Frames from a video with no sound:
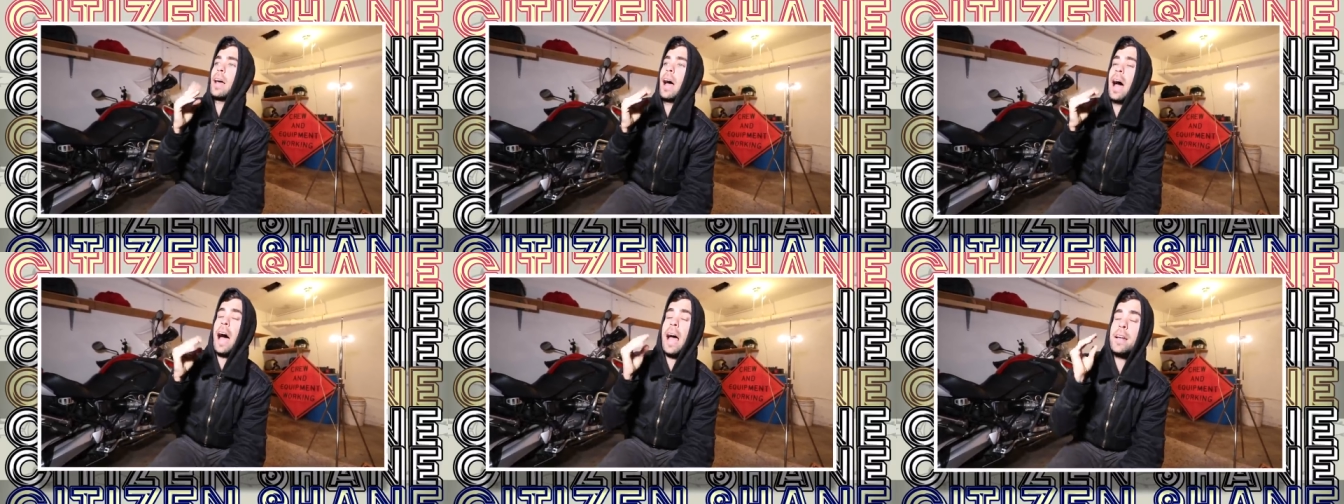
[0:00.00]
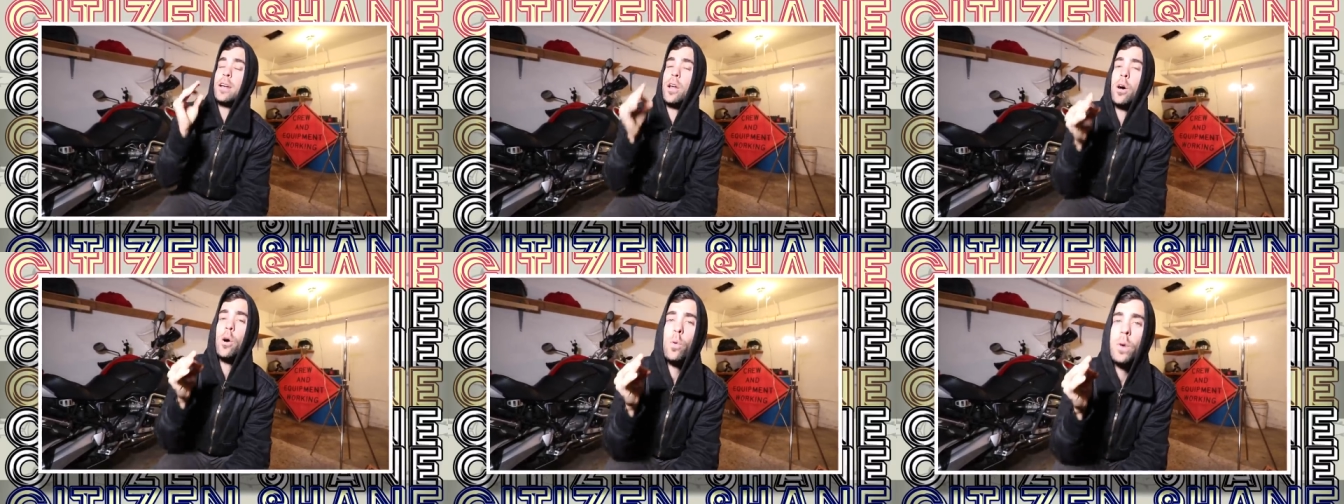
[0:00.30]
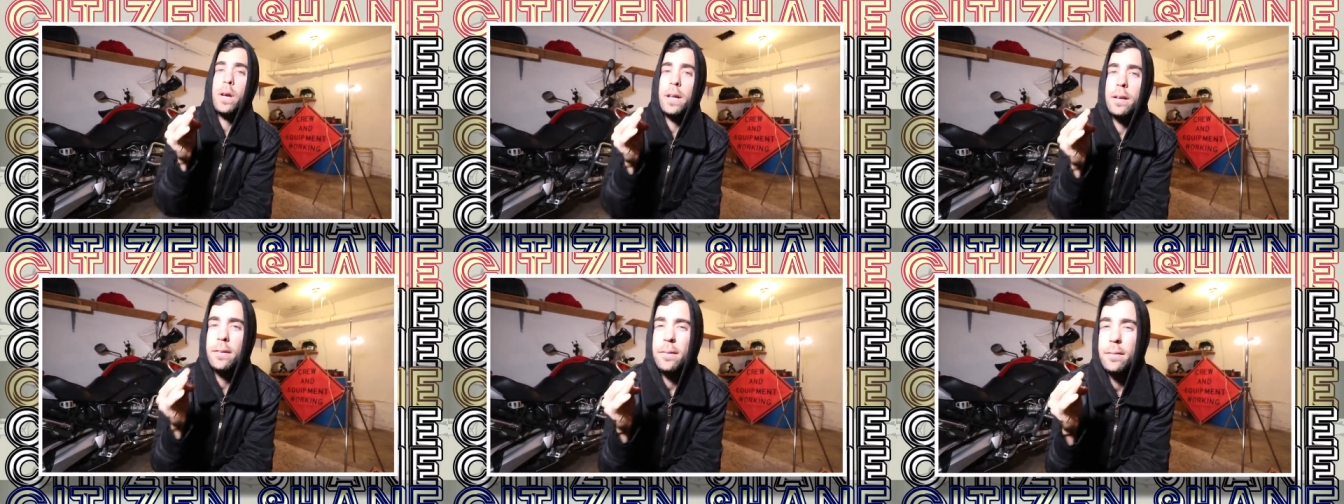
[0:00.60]
I know
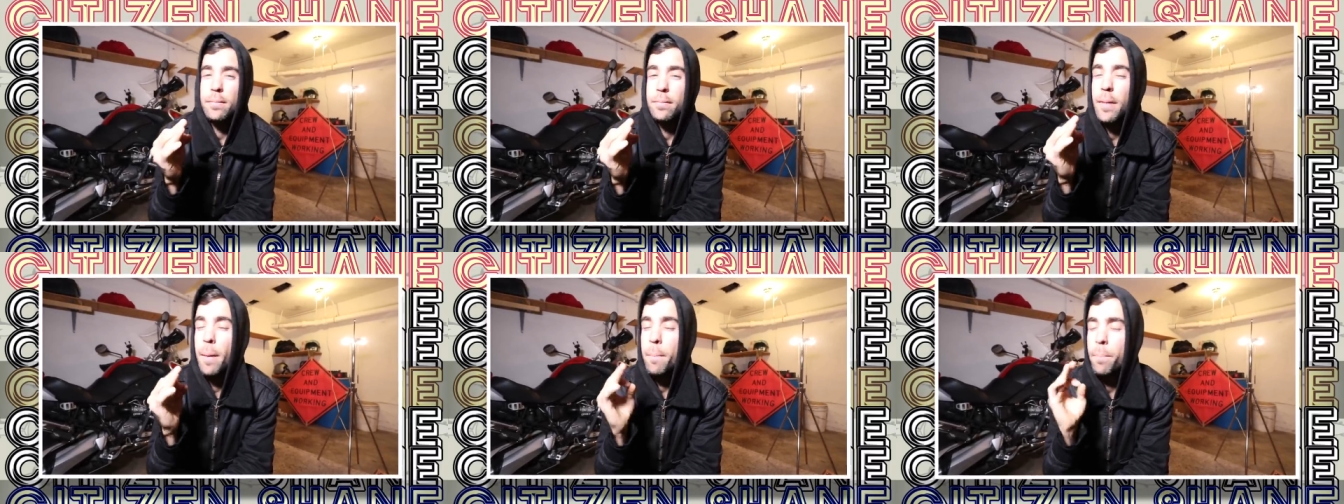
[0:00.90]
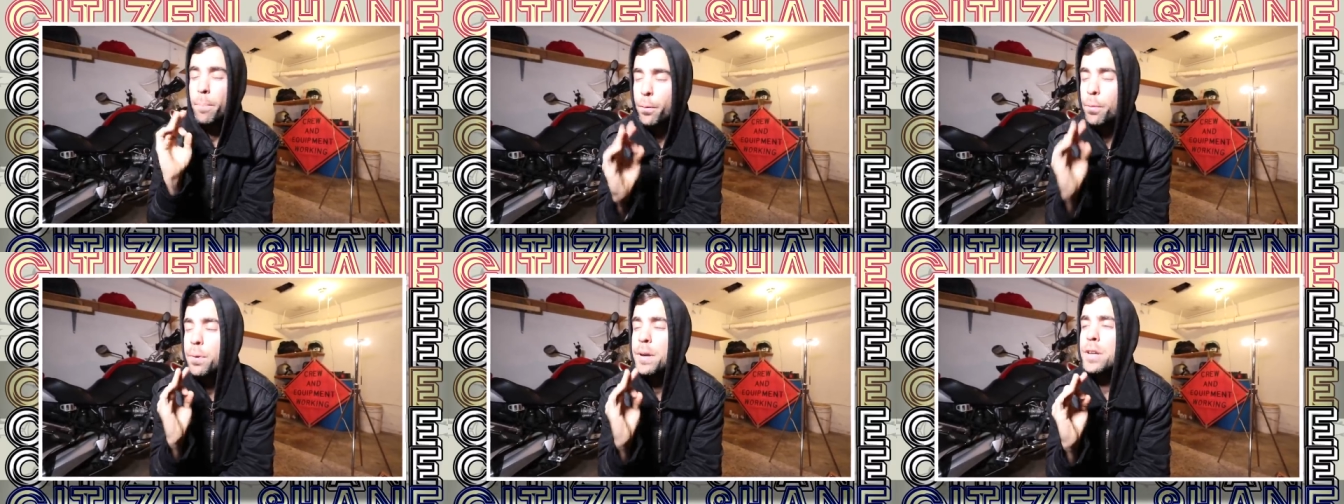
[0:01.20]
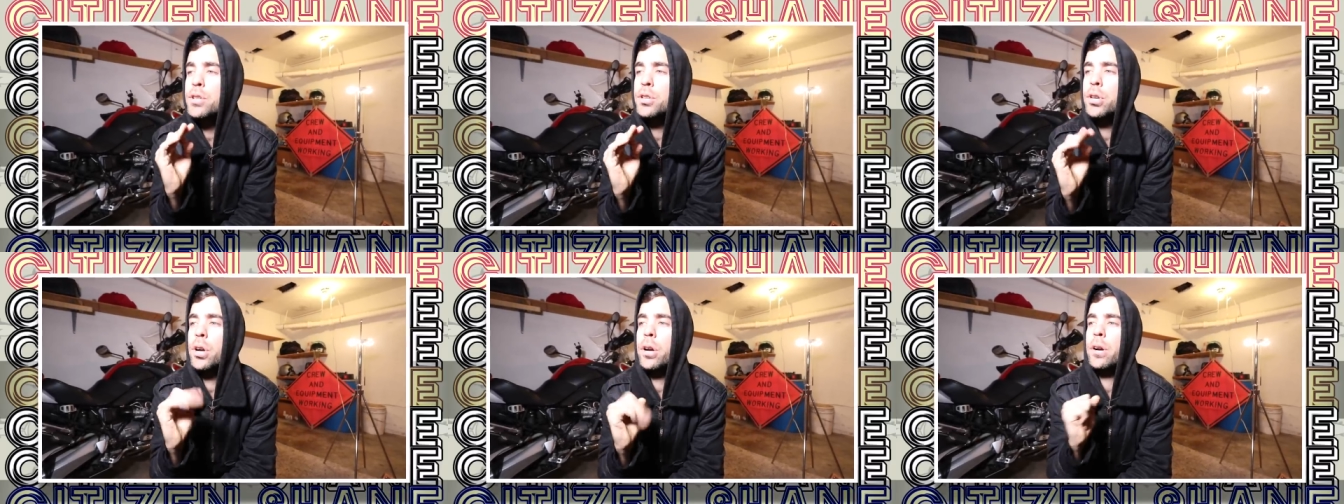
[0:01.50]
it, I'm
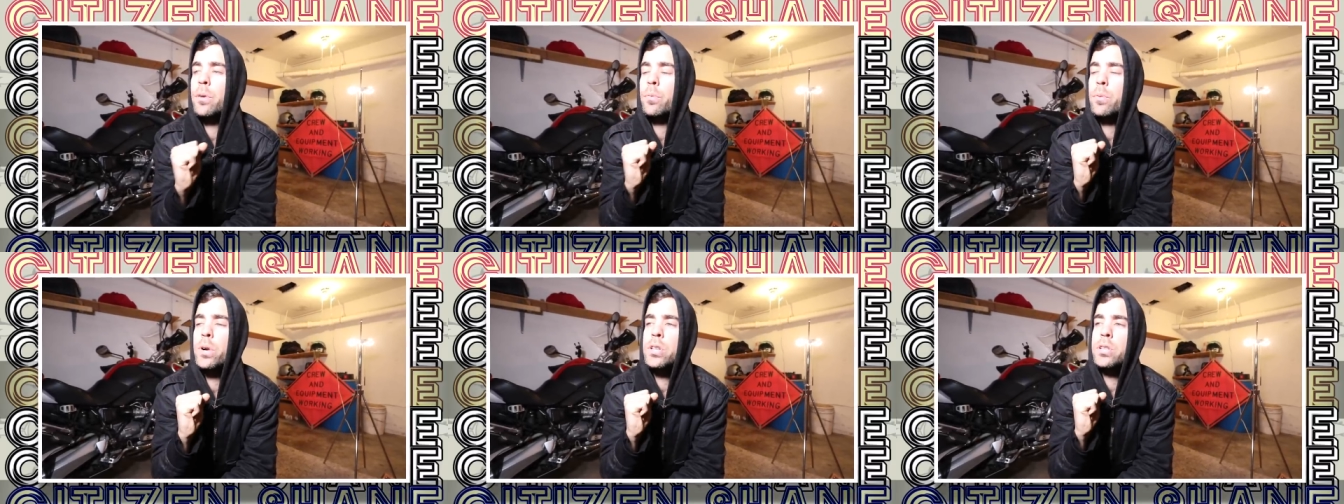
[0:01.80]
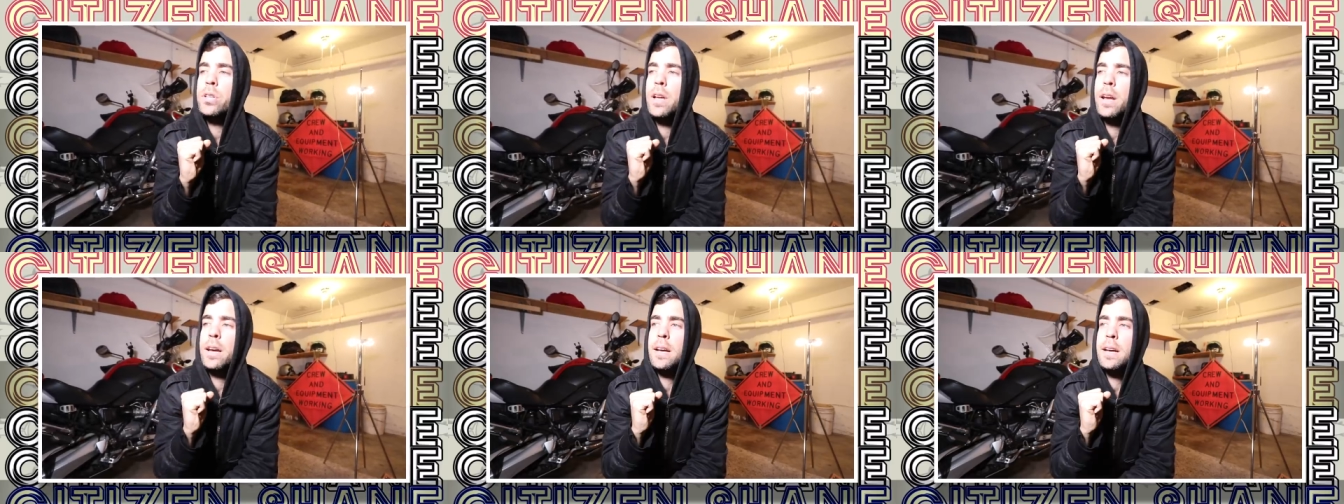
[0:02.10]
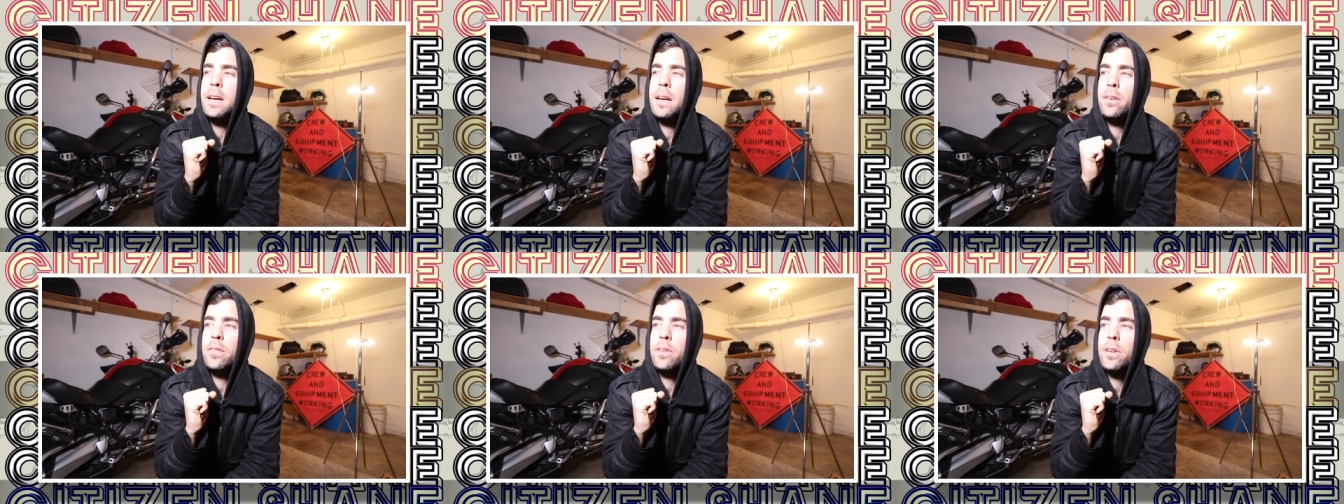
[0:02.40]
pretty sure it originated
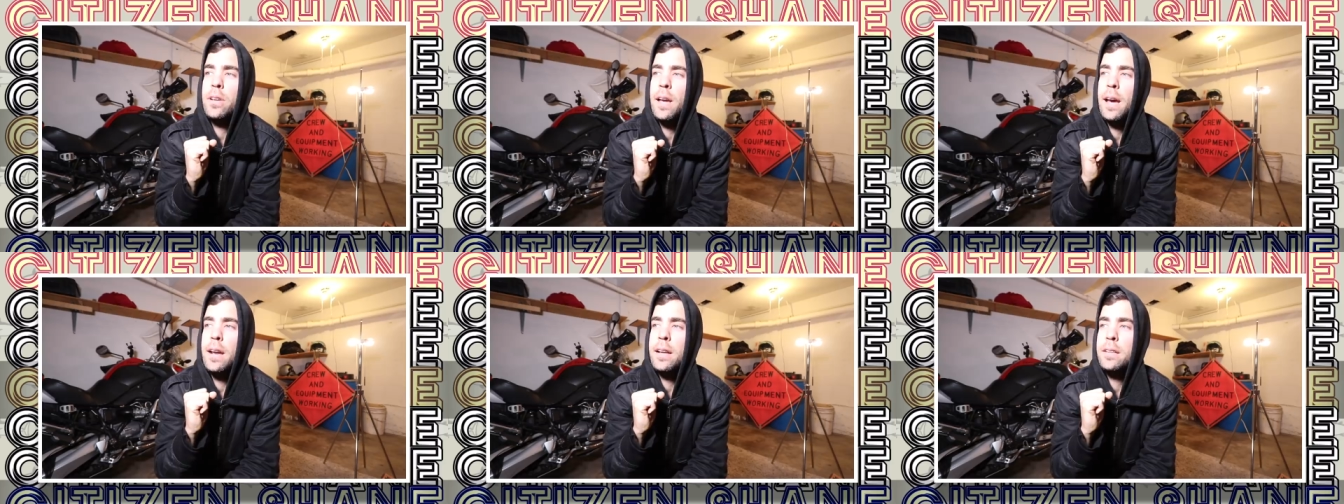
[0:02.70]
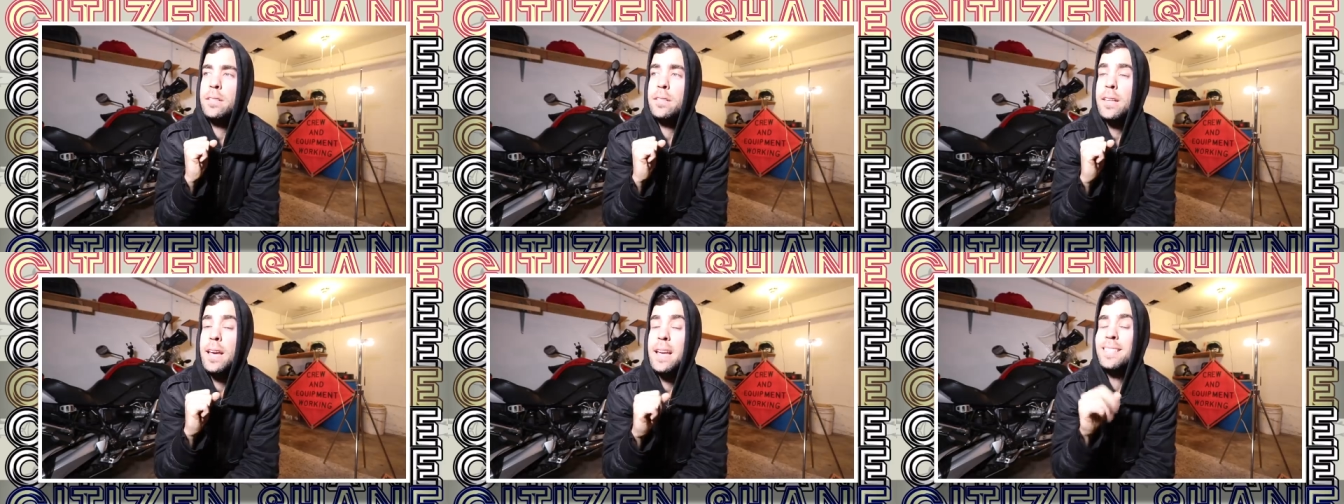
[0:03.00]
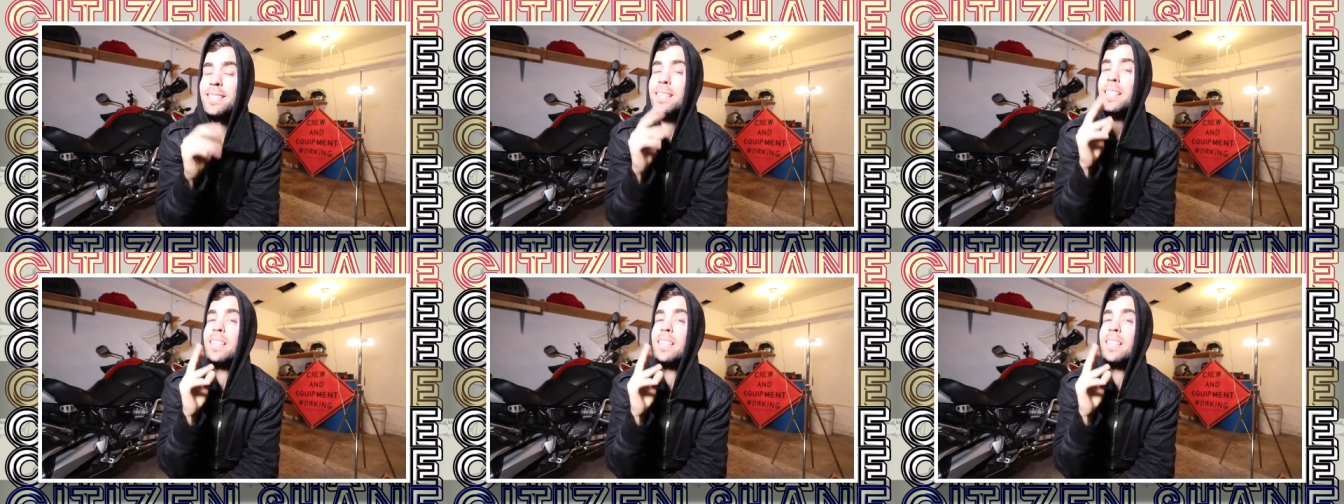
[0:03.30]
here in the United States,